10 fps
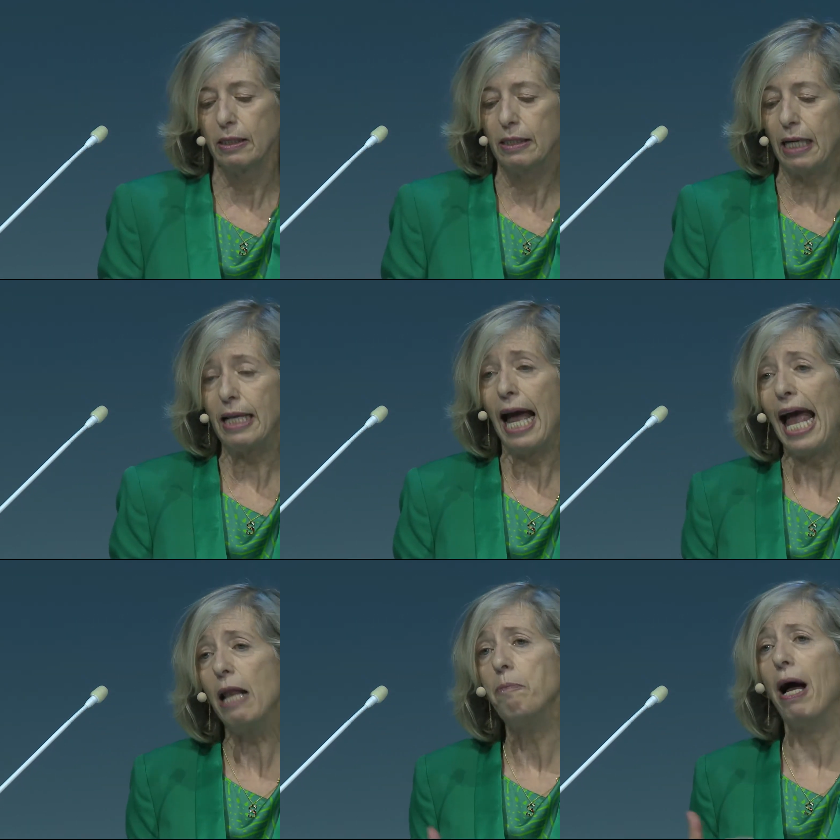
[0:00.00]
that
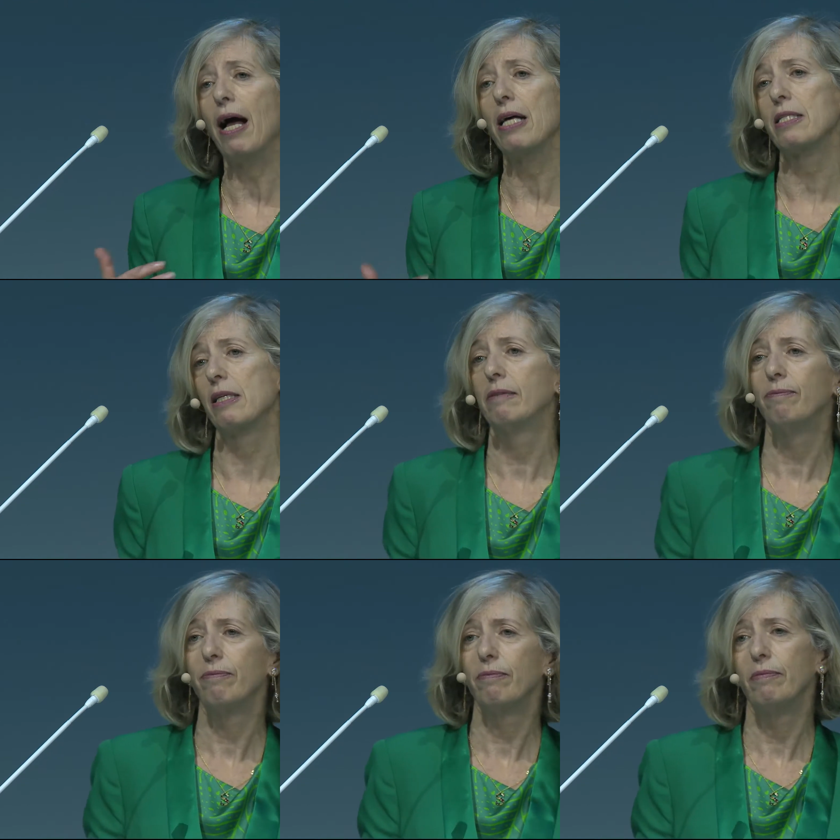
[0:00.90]
help us
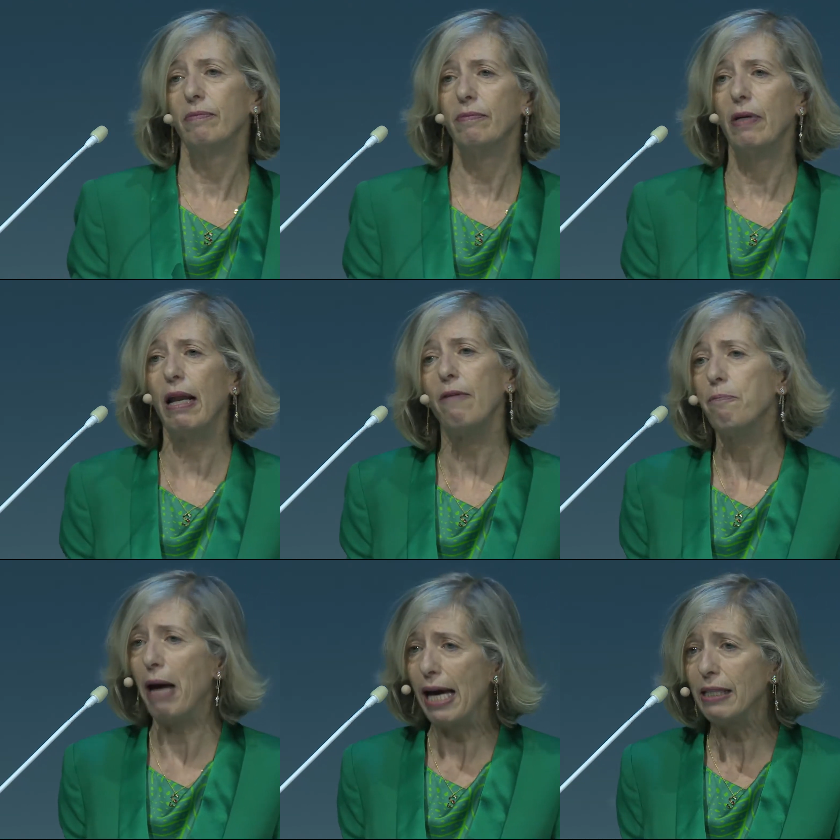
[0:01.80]

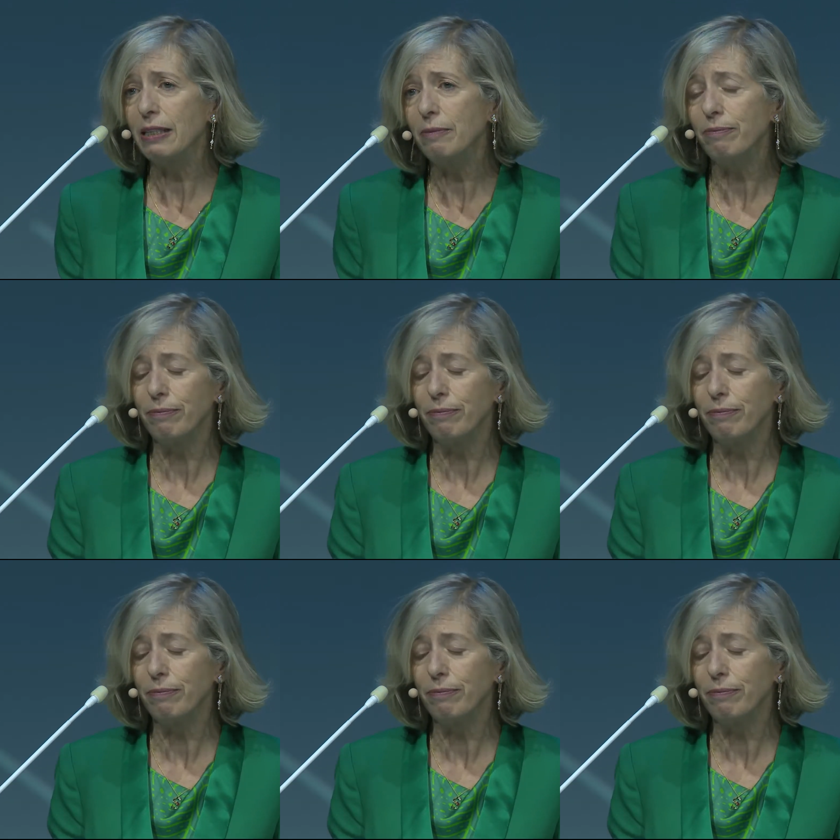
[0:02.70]
live better